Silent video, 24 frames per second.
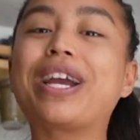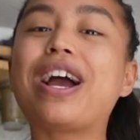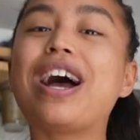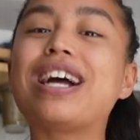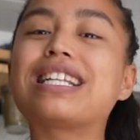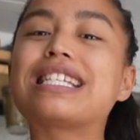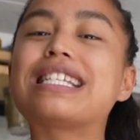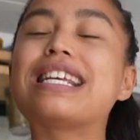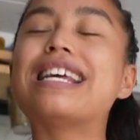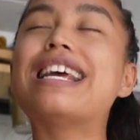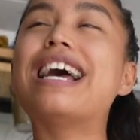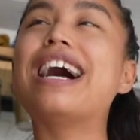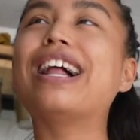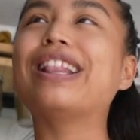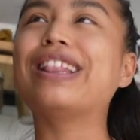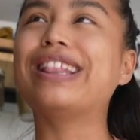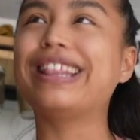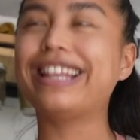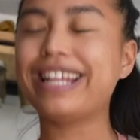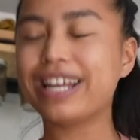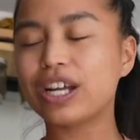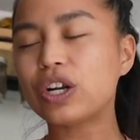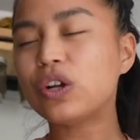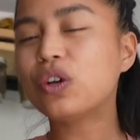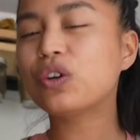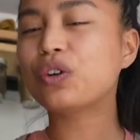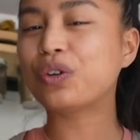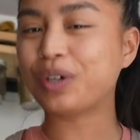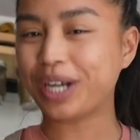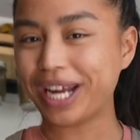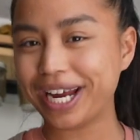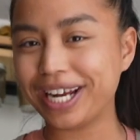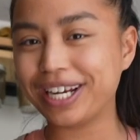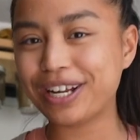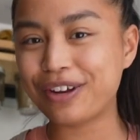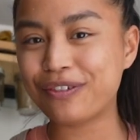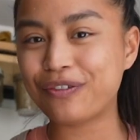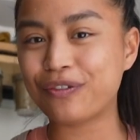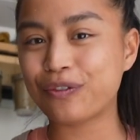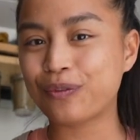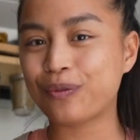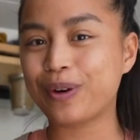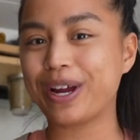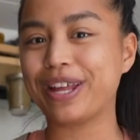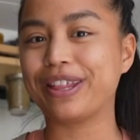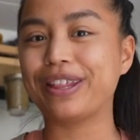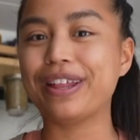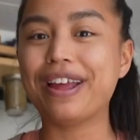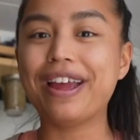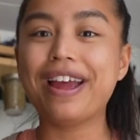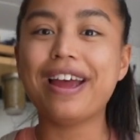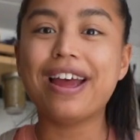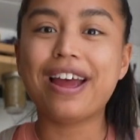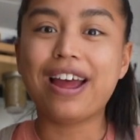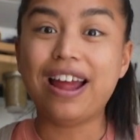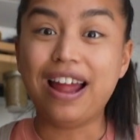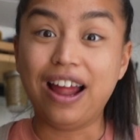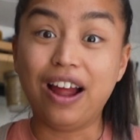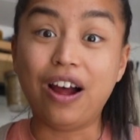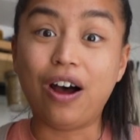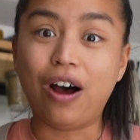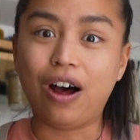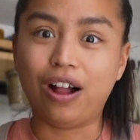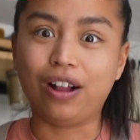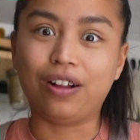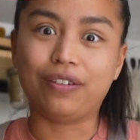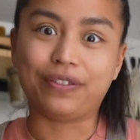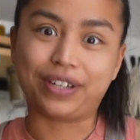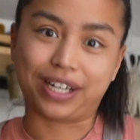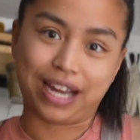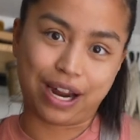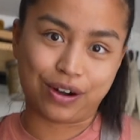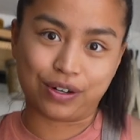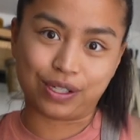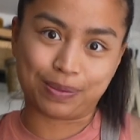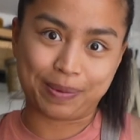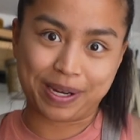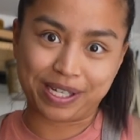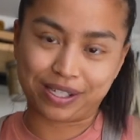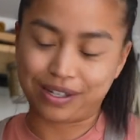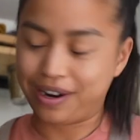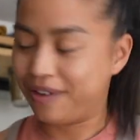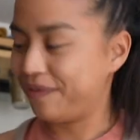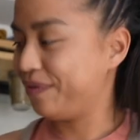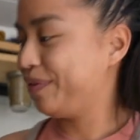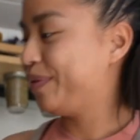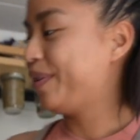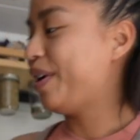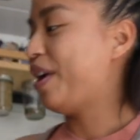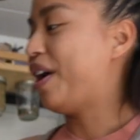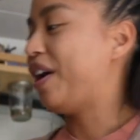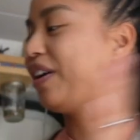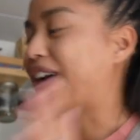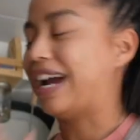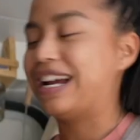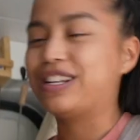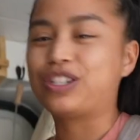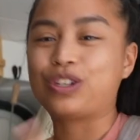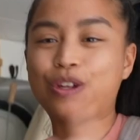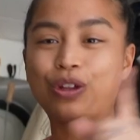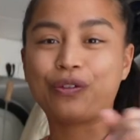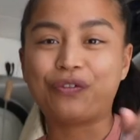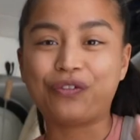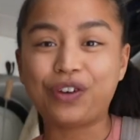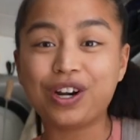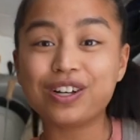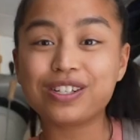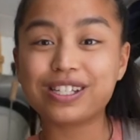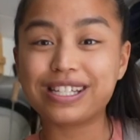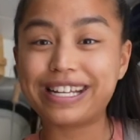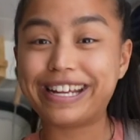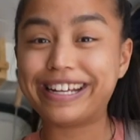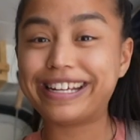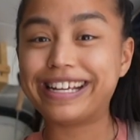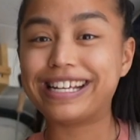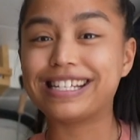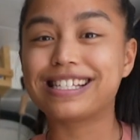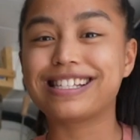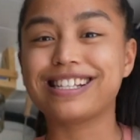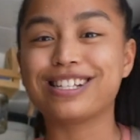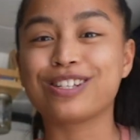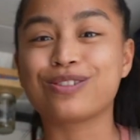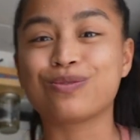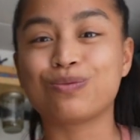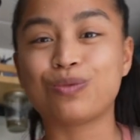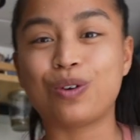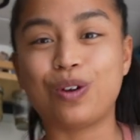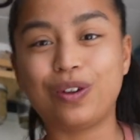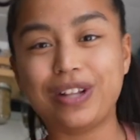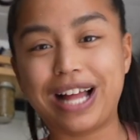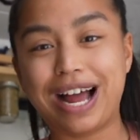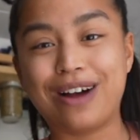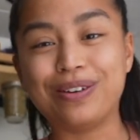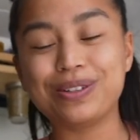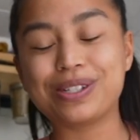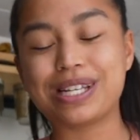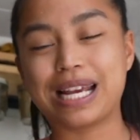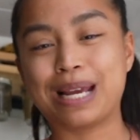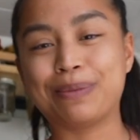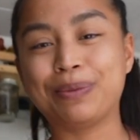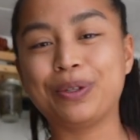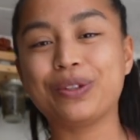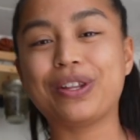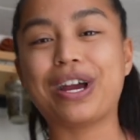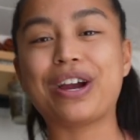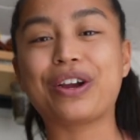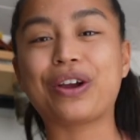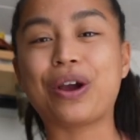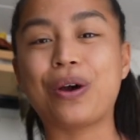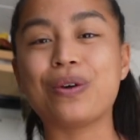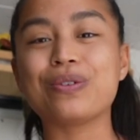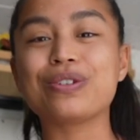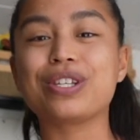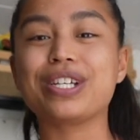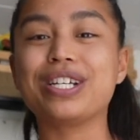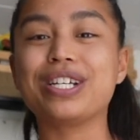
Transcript: got a little creative with all of the counter space stuff. Okay, so the first thing is this roll-out table that goes